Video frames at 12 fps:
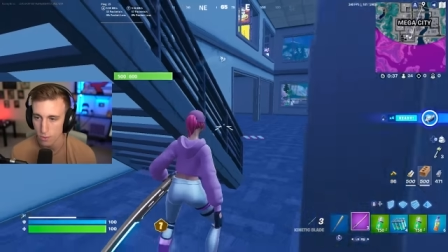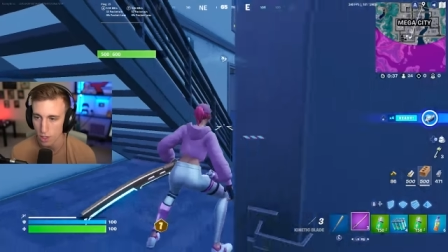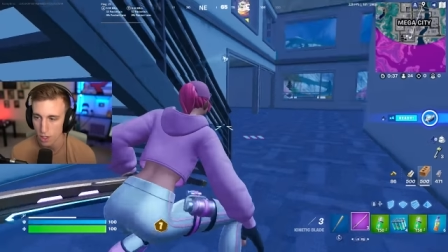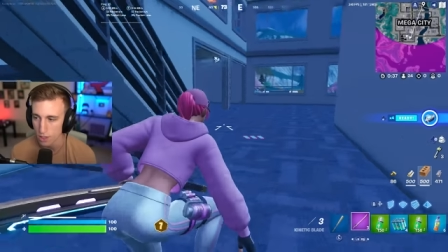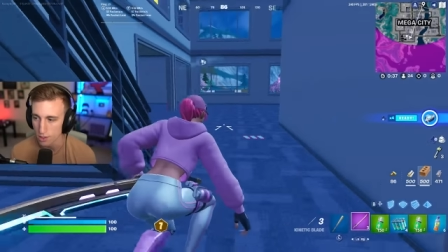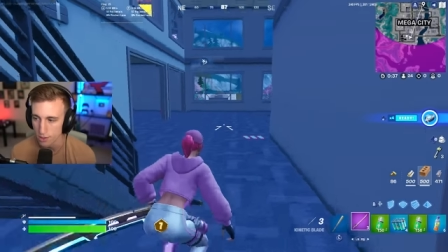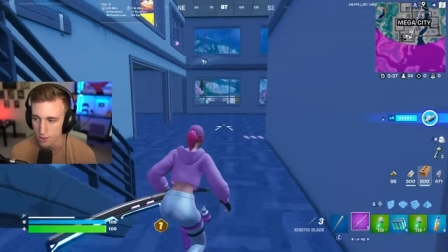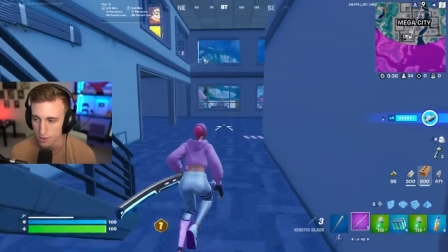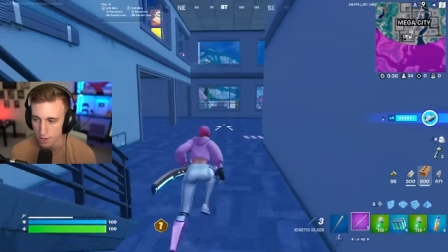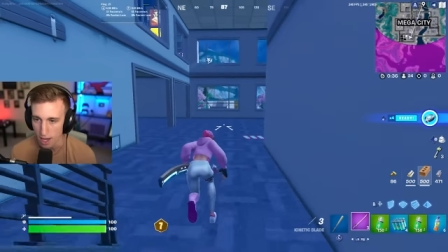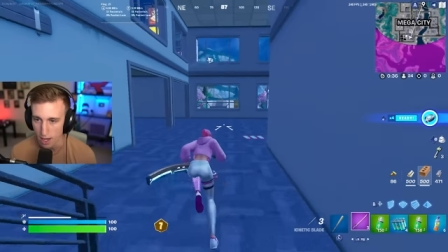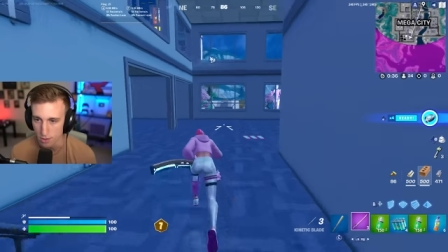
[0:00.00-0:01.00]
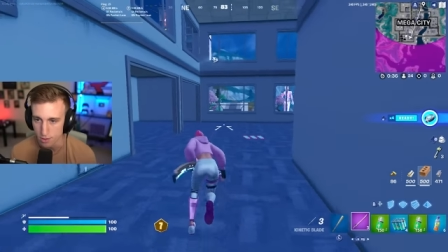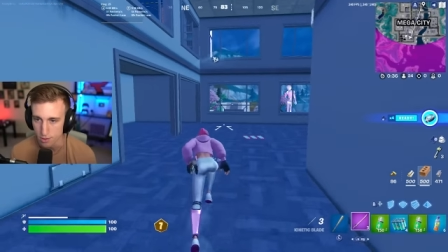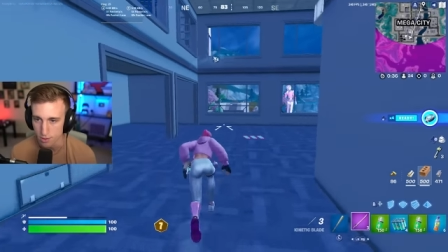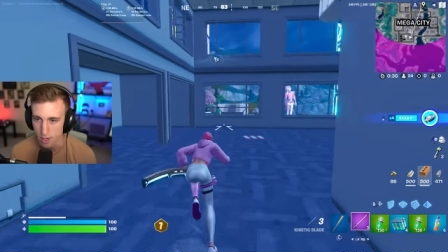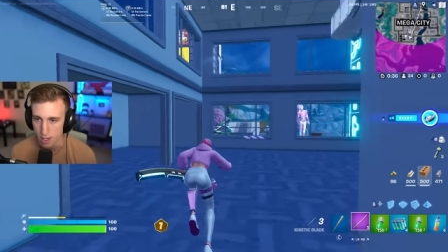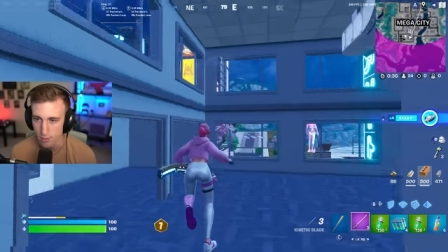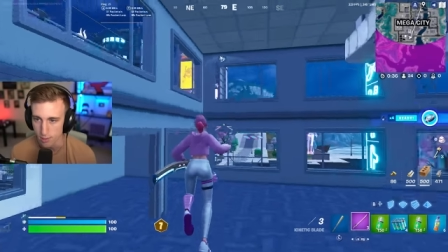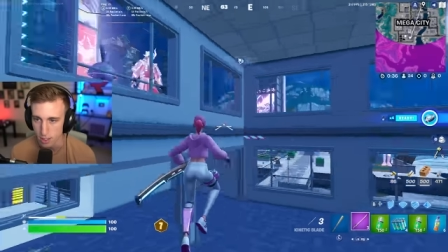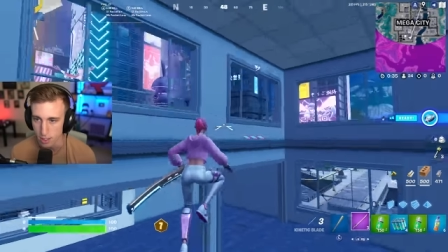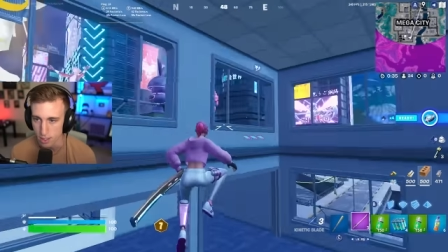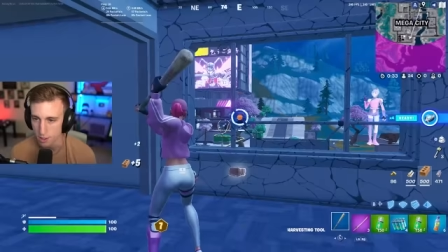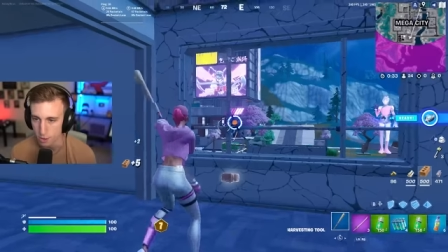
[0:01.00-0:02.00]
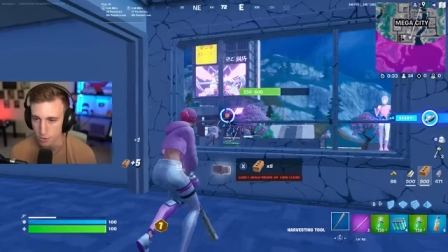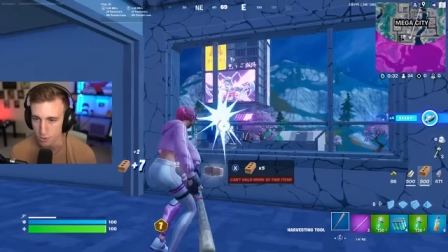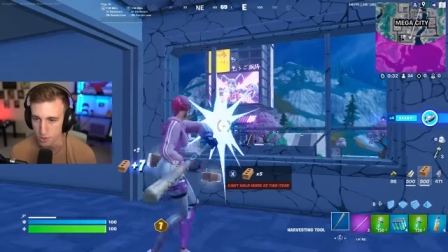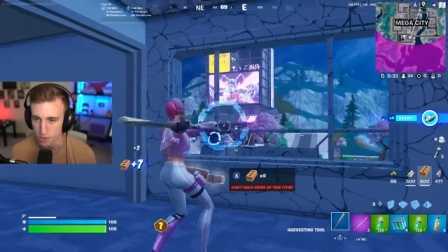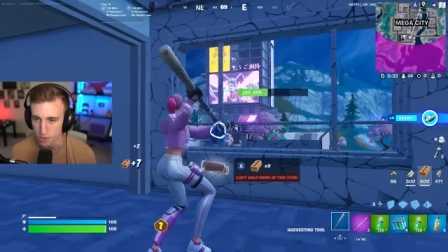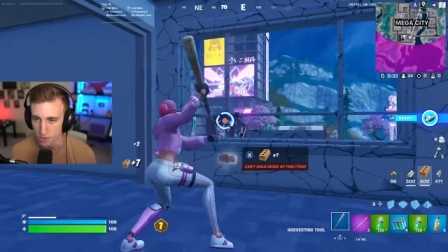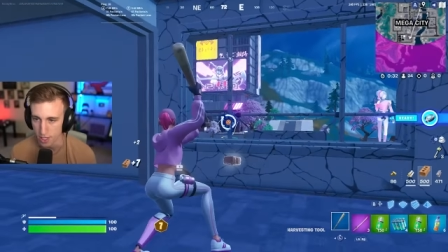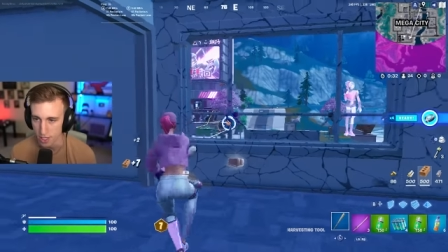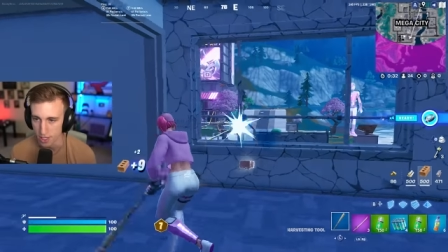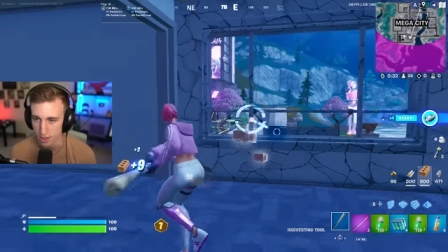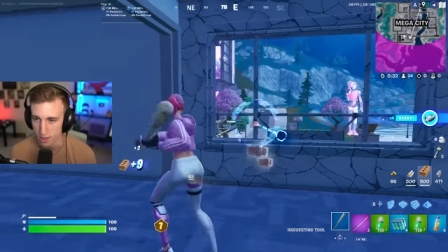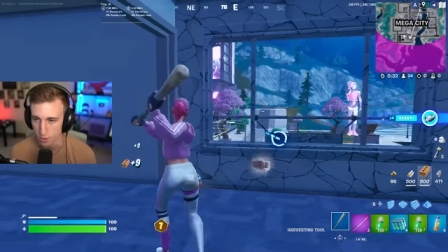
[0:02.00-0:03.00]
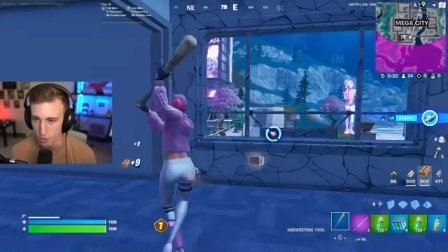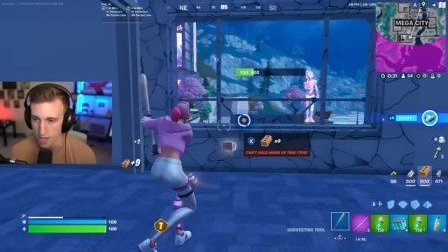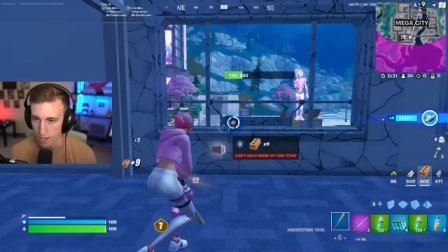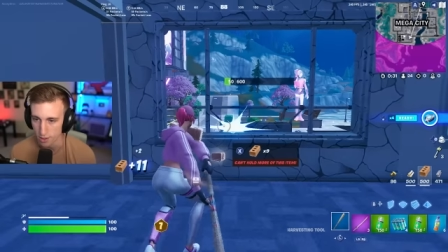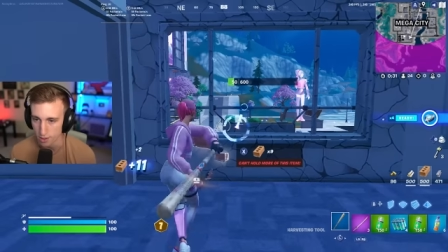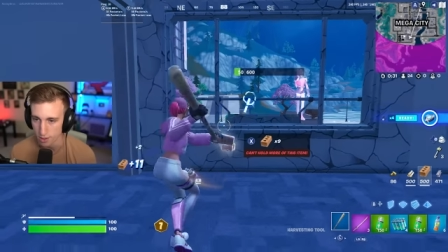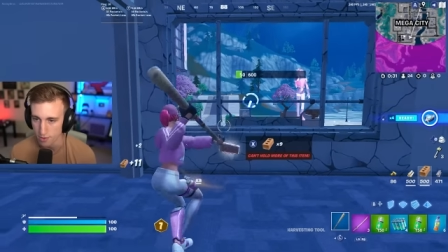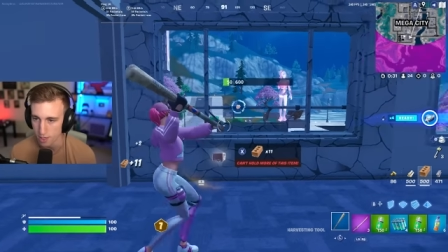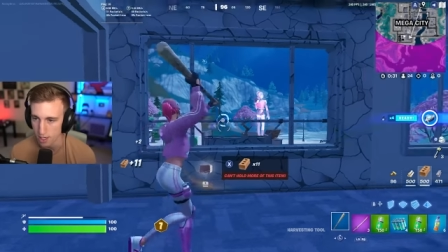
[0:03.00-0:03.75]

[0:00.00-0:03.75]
What are these sounds around me? Dude's just hitting the rails over